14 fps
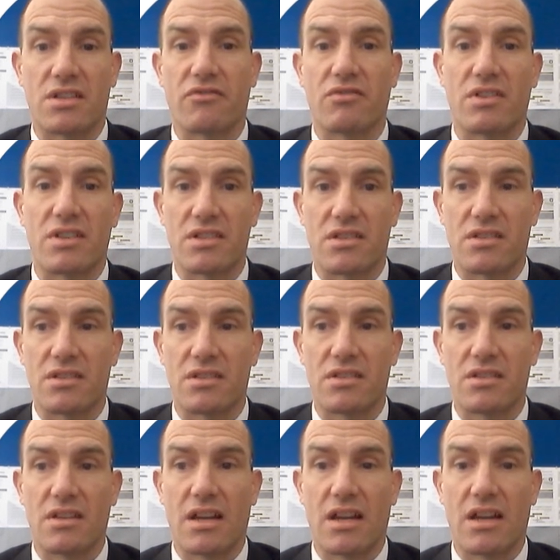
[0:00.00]
So for
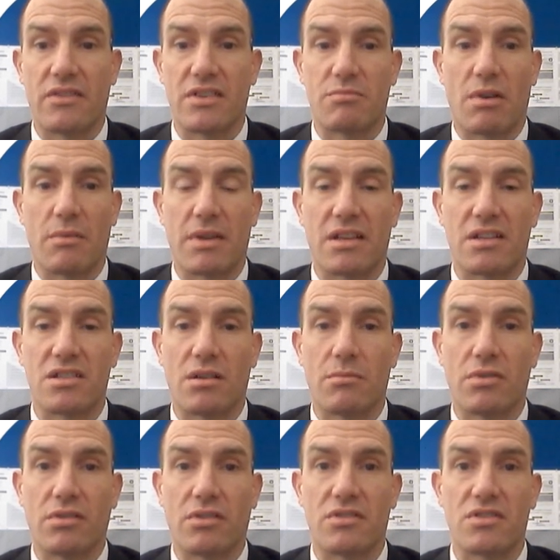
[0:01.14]
instance, this might be an
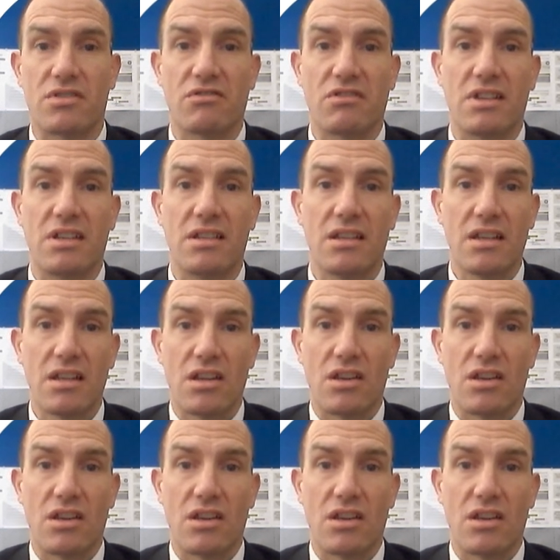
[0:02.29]
example on screen